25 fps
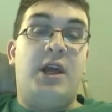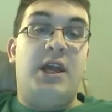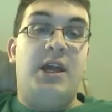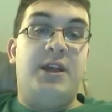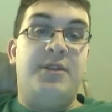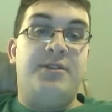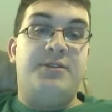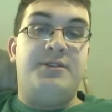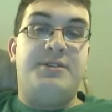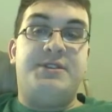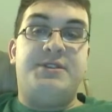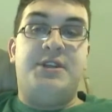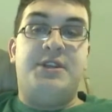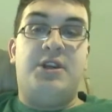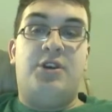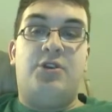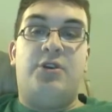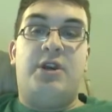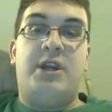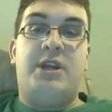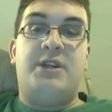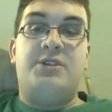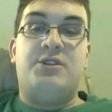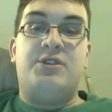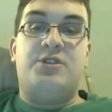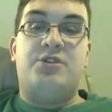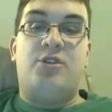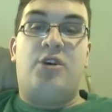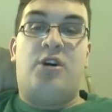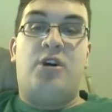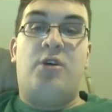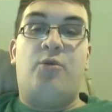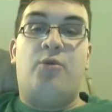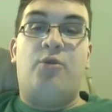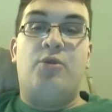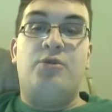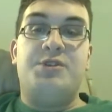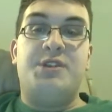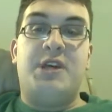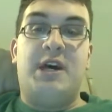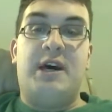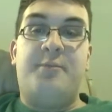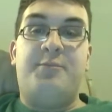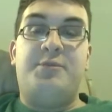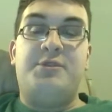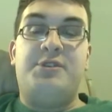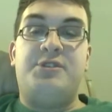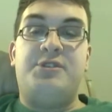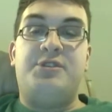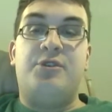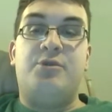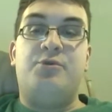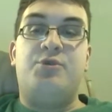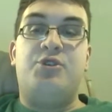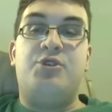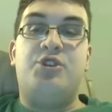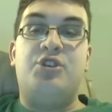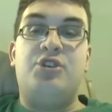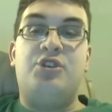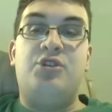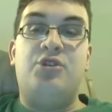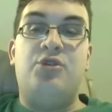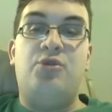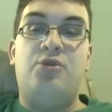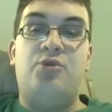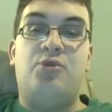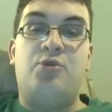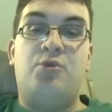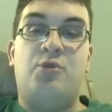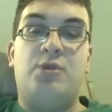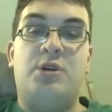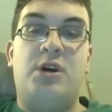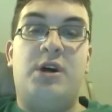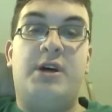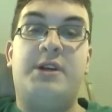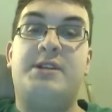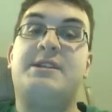in the series, Star Wars Episode 2,